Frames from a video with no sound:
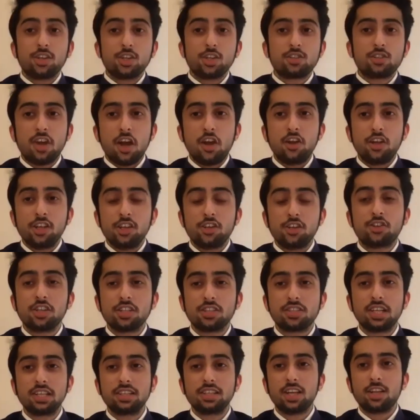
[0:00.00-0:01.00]
is very
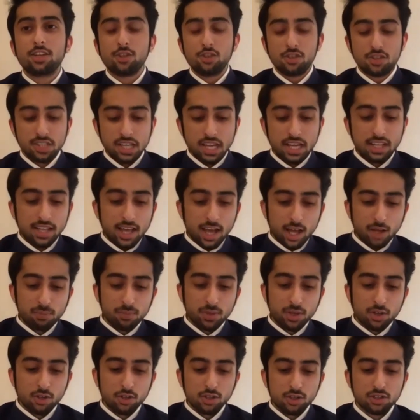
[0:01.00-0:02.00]
interesting that you say that,
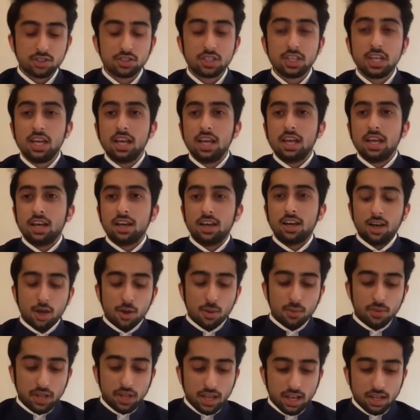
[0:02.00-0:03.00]
because
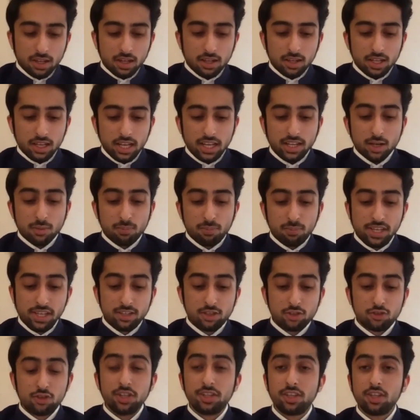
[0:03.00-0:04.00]
in a
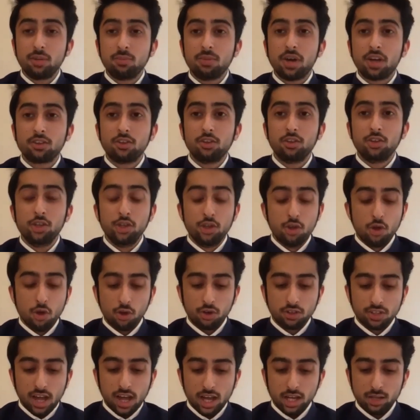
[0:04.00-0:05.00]
piece written by the New
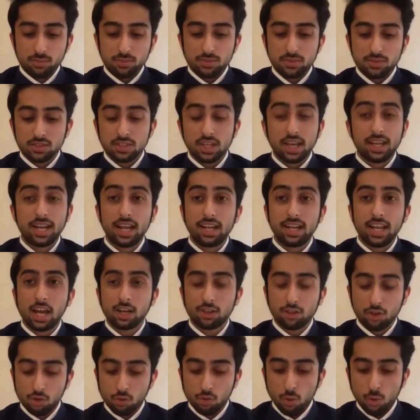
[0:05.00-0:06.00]
York Times, and I'd
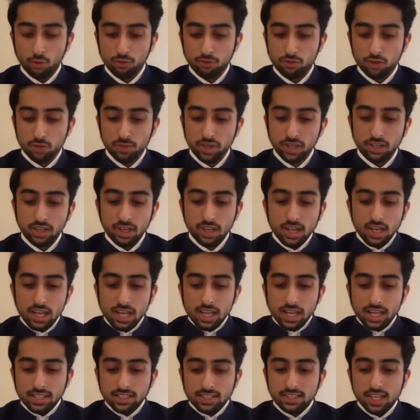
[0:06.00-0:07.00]
like to quote from it,
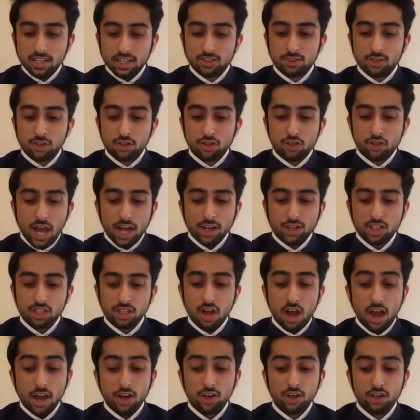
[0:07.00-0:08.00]
it says, "The tragic
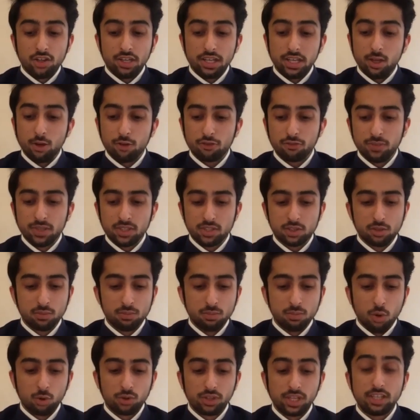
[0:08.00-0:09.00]
irony of Mr.
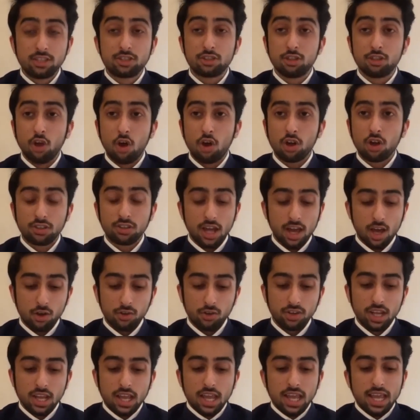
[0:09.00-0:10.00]
Modi's
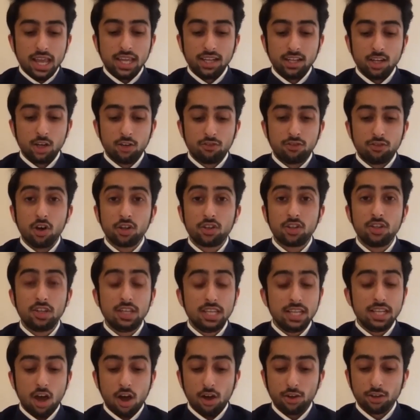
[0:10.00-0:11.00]
lockdown
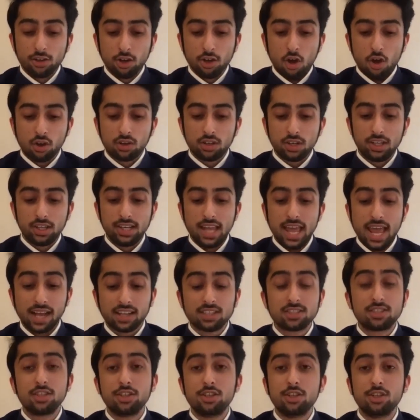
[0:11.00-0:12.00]
inadvertently unlocked an
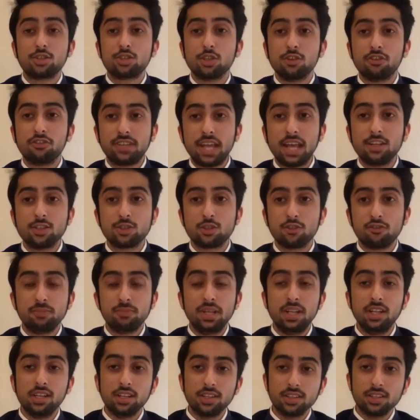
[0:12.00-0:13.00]
exodus of tens of
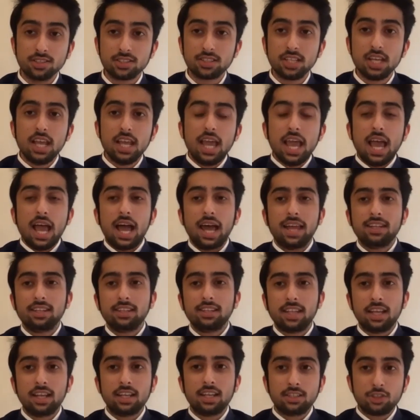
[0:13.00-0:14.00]
millions."
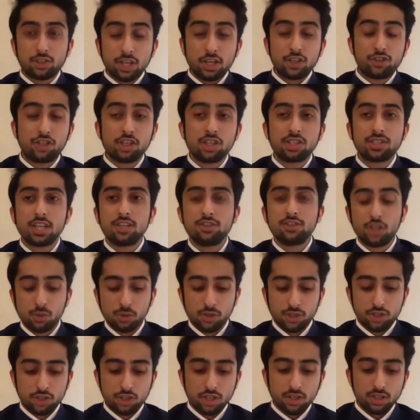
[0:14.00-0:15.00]
And just as you
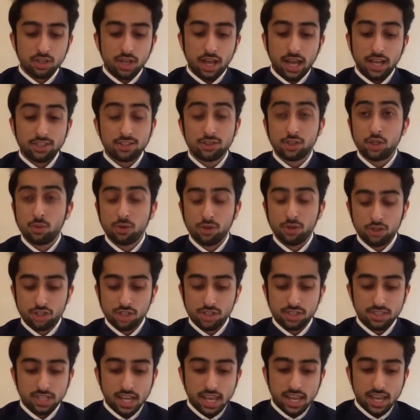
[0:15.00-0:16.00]
were
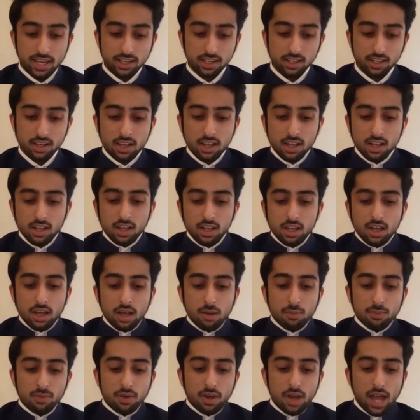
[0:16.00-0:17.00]
just saying,
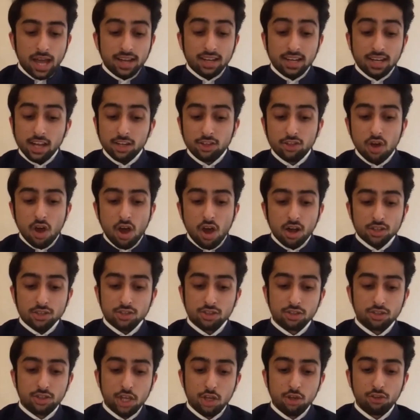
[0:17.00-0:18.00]
I'd like to
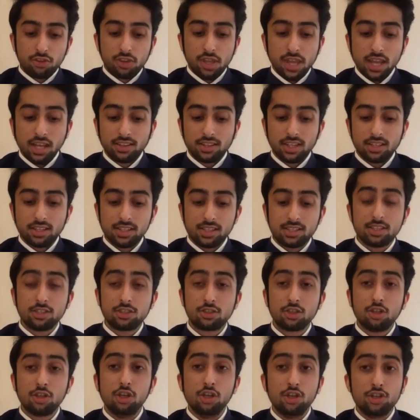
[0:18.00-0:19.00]
ask, do you think that this
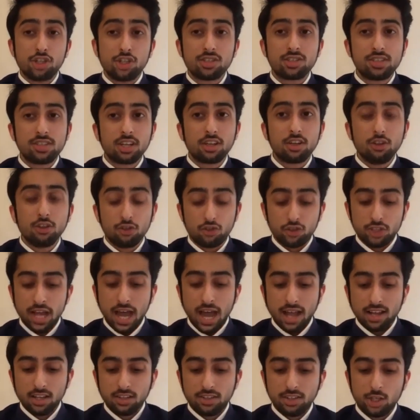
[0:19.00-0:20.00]
is a logistical
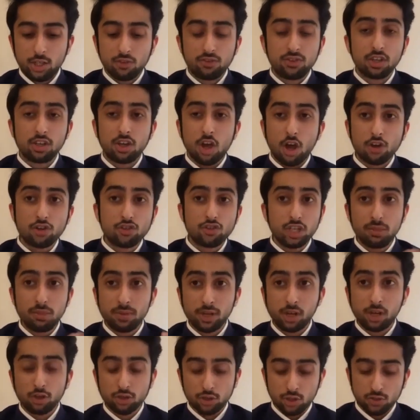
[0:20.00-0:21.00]
reality of the country
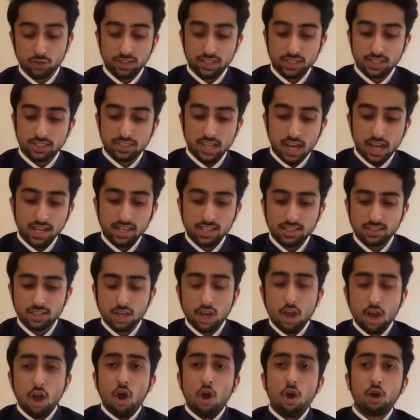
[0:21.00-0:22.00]
because of its size,
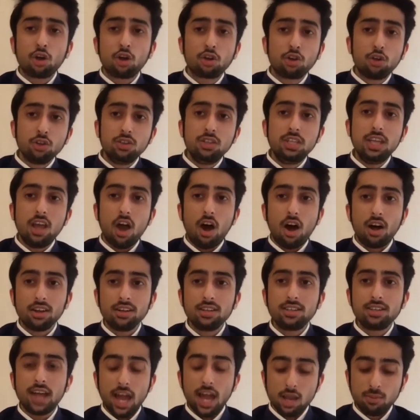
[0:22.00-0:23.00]
or could the
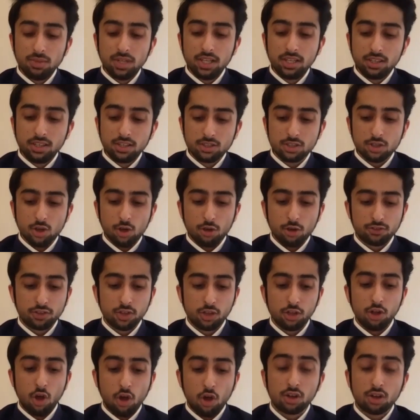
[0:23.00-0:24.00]
untimeliness of the
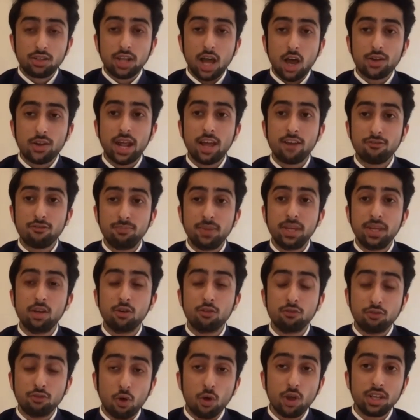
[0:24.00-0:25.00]
lockdown have been
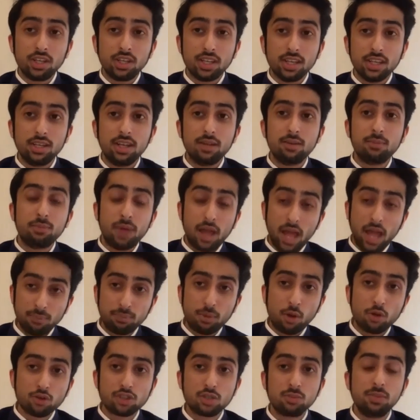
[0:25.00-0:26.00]
avoided and
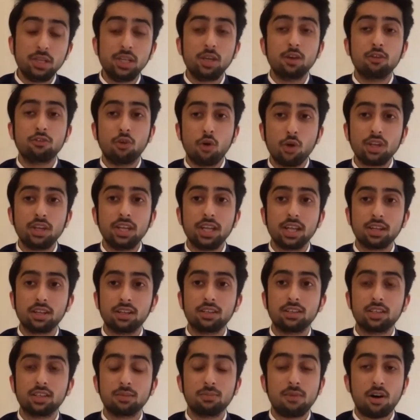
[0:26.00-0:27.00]
possibly avoiding
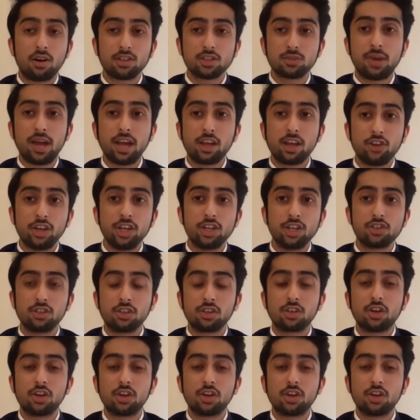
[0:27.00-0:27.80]
the mass migration